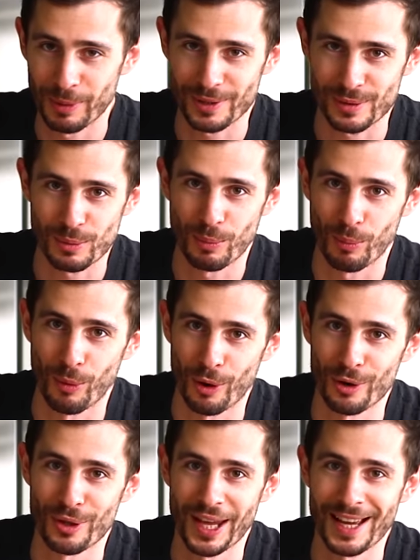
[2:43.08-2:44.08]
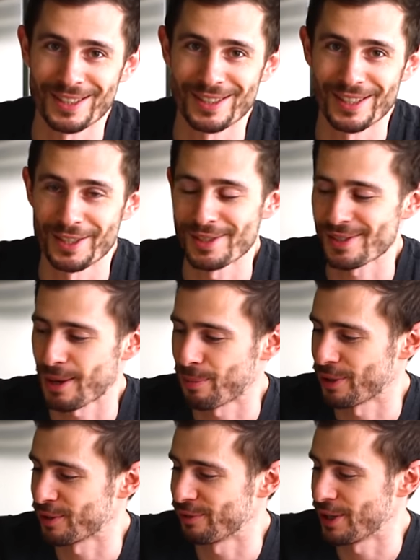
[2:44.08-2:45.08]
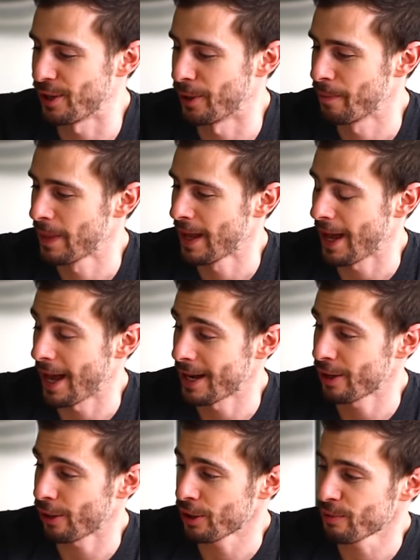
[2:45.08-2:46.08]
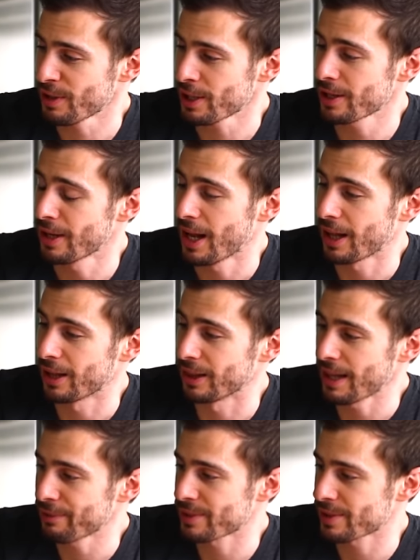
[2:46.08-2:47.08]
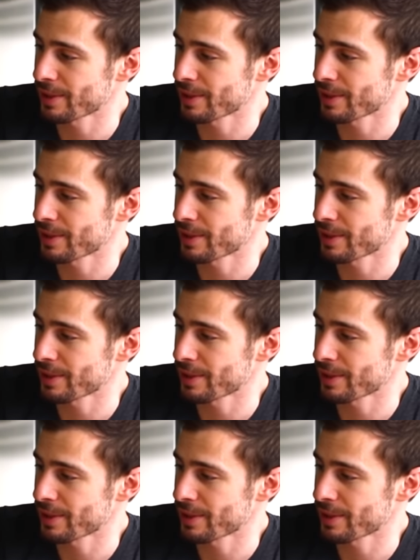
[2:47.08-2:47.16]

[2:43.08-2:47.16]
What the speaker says: but more on that in a separate video. And on the very left